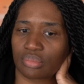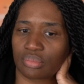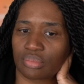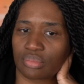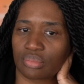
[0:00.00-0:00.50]

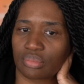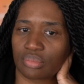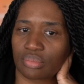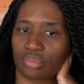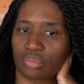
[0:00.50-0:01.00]
I'm not going.
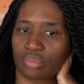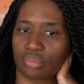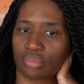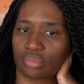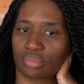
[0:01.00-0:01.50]
I'm not
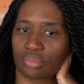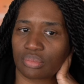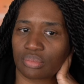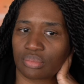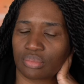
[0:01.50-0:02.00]

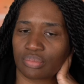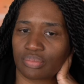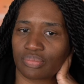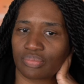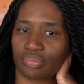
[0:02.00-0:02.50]
Um,
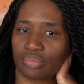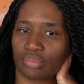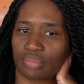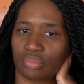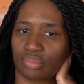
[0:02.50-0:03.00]

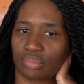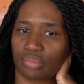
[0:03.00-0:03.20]
excuse me.